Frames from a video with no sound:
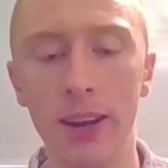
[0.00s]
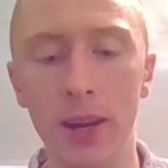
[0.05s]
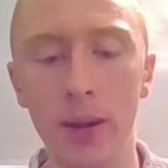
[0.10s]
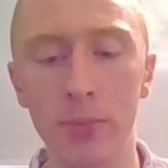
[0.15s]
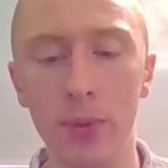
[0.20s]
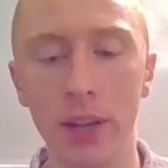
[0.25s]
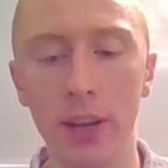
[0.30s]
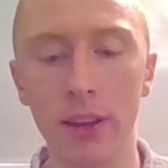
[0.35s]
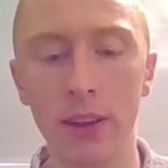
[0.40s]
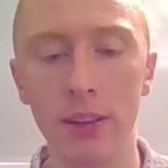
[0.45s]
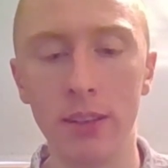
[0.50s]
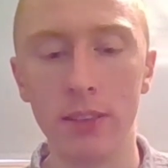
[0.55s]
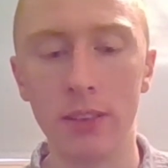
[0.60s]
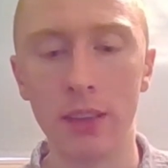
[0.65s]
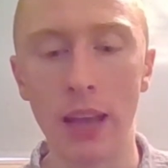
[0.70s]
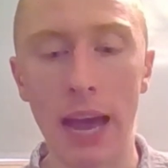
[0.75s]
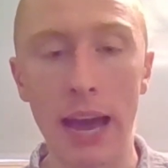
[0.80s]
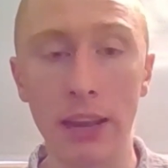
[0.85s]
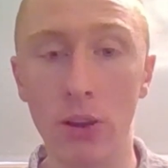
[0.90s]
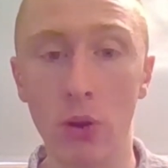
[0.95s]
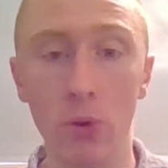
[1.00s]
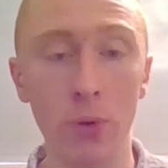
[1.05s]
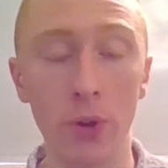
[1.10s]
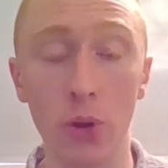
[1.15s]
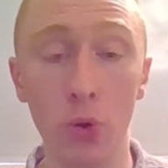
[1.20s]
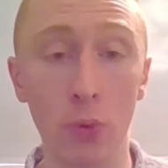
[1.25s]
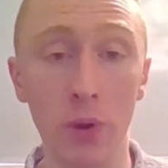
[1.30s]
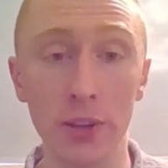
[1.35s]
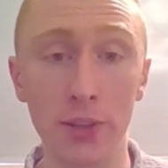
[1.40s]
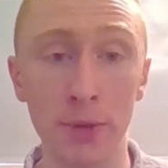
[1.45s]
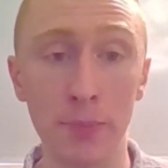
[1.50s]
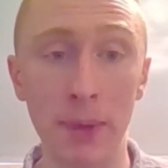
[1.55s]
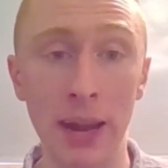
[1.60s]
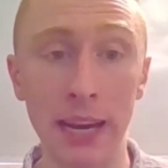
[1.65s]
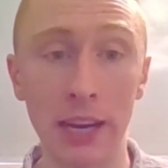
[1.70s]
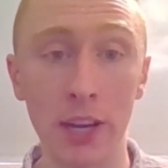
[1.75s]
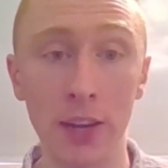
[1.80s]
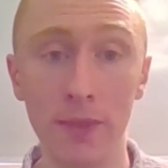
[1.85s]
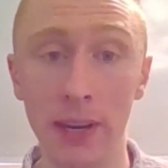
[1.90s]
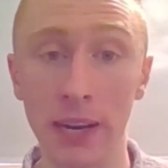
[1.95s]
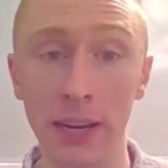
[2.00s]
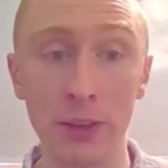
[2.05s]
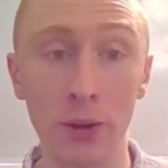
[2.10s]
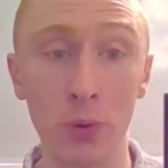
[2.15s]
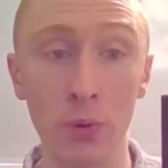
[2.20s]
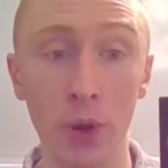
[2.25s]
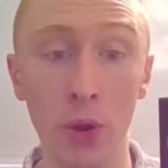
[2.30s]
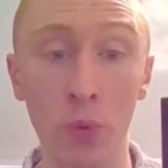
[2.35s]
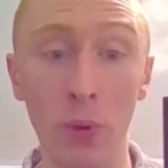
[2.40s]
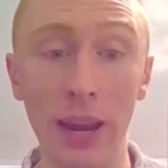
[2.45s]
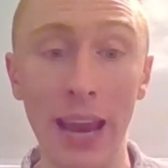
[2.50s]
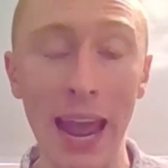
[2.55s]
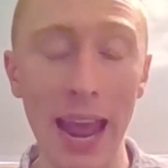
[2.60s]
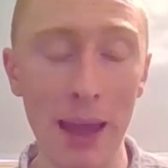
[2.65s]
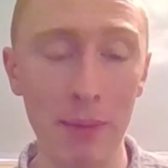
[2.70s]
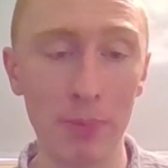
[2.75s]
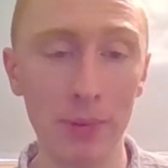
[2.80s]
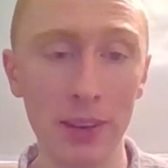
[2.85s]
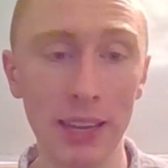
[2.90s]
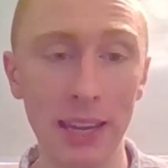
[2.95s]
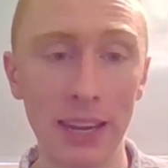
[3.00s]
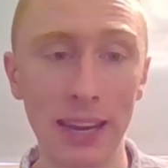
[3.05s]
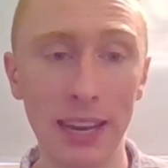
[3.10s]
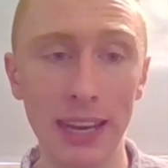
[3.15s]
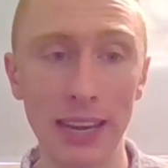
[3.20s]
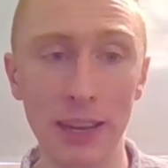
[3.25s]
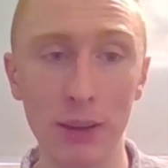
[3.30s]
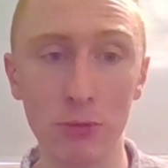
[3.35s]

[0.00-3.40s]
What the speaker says: Because I don't know what to make of it. I don't know what happened in it.